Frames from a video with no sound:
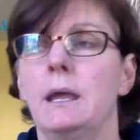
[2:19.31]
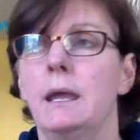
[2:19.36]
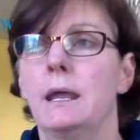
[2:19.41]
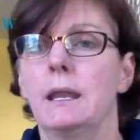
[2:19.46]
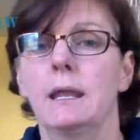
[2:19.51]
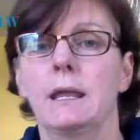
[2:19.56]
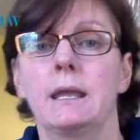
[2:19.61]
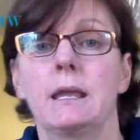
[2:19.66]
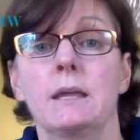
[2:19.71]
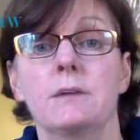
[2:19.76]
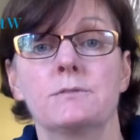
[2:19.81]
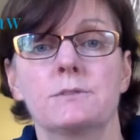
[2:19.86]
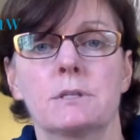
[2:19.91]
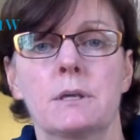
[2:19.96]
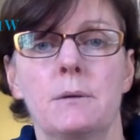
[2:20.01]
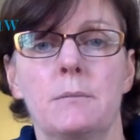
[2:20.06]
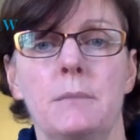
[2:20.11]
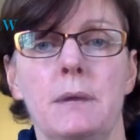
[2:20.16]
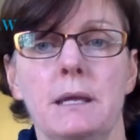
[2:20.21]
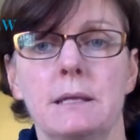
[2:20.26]
and I gave
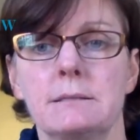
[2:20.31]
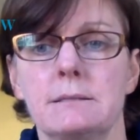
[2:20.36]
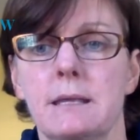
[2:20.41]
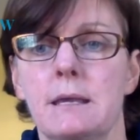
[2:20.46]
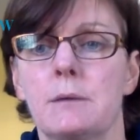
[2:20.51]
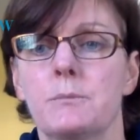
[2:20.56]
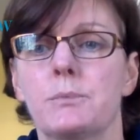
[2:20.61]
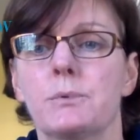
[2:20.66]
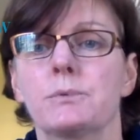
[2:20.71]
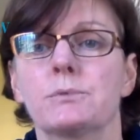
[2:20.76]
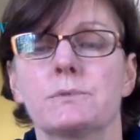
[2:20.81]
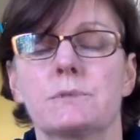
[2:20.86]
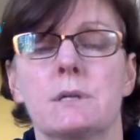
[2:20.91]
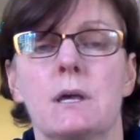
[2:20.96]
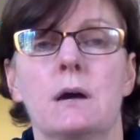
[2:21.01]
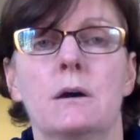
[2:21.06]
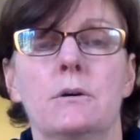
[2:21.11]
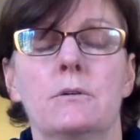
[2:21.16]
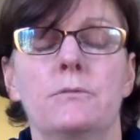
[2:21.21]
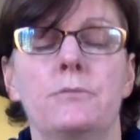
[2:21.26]
some examples
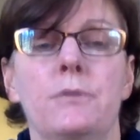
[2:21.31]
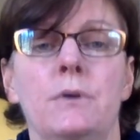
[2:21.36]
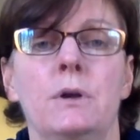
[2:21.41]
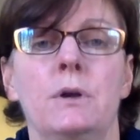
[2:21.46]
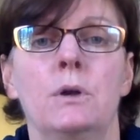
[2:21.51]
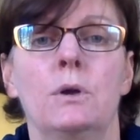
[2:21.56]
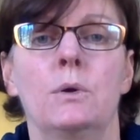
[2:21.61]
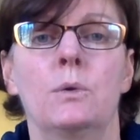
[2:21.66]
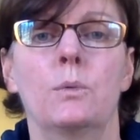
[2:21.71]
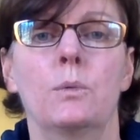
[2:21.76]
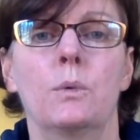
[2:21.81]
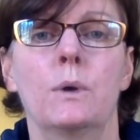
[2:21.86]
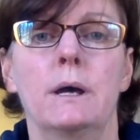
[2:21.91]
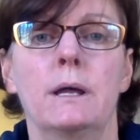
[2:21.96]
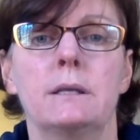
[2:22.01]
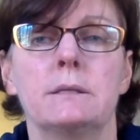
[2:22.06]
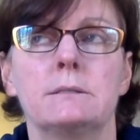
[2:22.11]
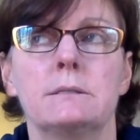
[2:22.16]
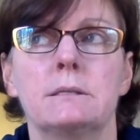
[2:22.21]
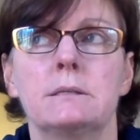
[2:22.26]
of
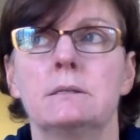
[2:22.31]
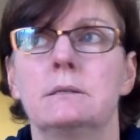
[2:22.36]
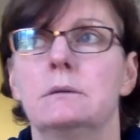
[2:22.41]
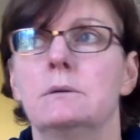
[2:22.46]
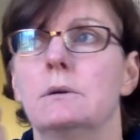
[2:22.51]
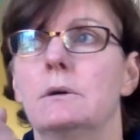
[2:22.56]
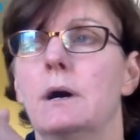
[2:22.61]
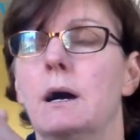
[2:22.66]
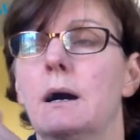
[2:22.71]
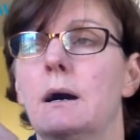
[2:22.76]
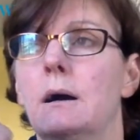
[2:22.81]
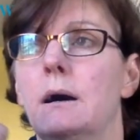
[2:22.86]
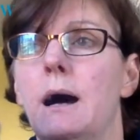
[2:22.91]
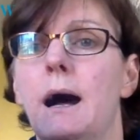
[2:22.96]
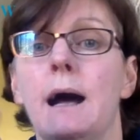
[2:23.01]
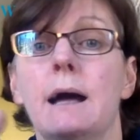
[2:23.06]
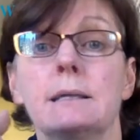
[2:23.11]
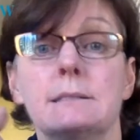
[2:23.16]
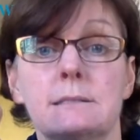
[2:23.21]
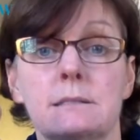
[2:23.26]
what
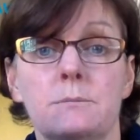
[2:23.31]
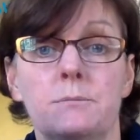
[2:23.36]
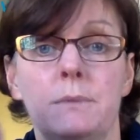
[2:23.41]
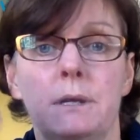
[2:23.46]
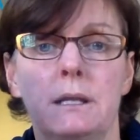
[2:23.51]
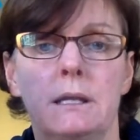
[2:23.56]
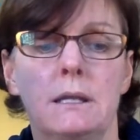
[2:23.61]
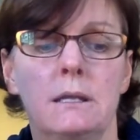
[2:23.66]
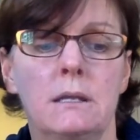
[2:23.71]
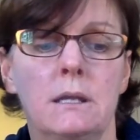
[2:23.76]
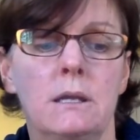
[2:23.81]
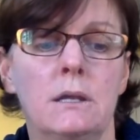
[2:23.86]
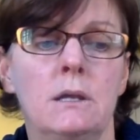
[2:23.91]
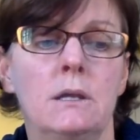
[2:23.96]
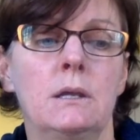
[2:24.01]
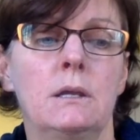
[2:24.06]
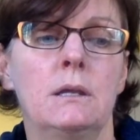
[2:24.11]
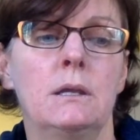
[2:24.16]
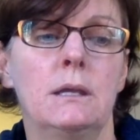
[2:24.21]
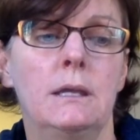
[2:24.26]
I submitted
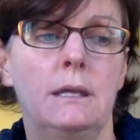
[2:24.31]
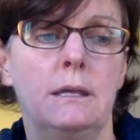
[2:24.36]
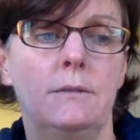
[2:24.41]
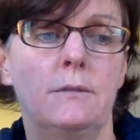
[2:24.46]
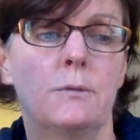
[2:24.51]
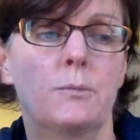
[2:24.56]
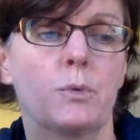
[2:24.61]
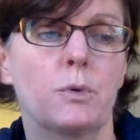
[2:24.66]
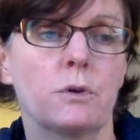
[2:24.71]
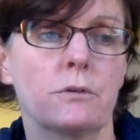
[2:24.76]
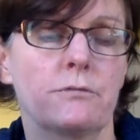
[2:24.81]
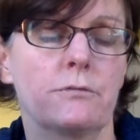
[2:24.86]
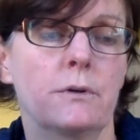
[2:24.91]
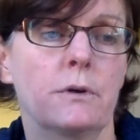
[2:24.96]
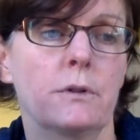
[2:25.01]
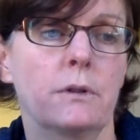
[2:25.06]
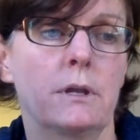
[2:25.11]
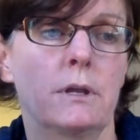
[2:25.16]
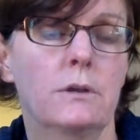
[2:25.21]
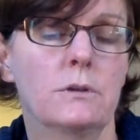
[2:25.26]
in the
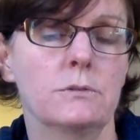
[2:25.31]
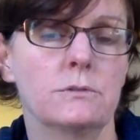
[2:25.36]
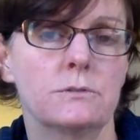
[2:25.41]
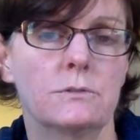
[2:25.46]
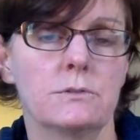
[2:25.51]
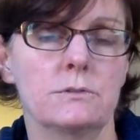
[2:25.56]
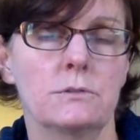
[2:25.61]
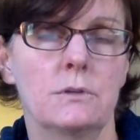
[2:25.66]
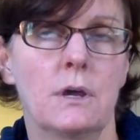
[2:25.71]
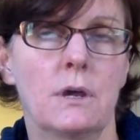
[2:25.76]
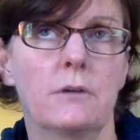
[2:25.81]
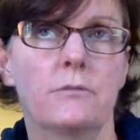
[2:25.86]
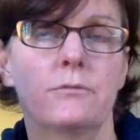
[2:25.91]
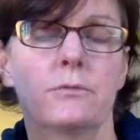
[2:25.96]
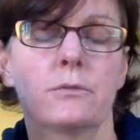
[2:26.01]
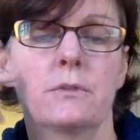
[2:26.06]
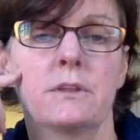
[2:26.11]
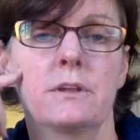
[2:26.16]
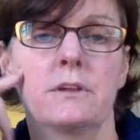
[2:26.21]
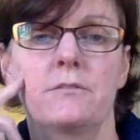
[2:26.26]
portfolios
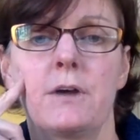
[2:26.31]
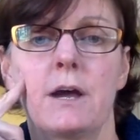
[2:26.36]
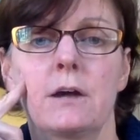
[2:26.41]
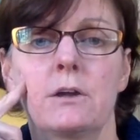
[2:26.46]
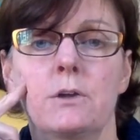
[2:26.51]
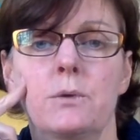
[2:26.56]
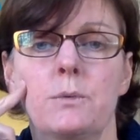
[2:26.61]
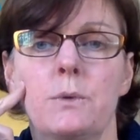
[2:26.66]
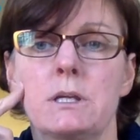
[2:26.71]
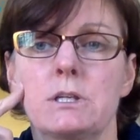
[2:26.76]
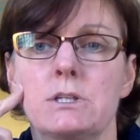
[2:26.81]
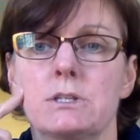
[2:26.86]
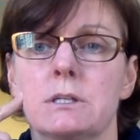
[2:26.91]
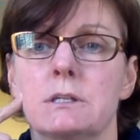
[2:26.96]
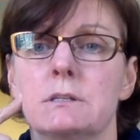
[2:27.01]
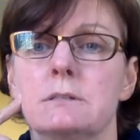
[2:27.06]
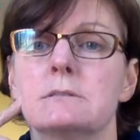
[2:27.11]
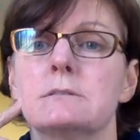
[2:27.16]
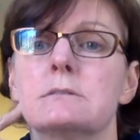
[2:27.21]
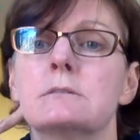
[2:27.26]
for the
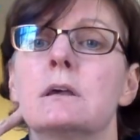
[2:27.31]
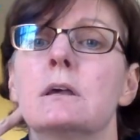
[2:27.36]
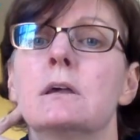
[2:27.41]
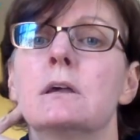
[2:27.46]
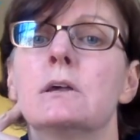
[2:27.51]
evaluations.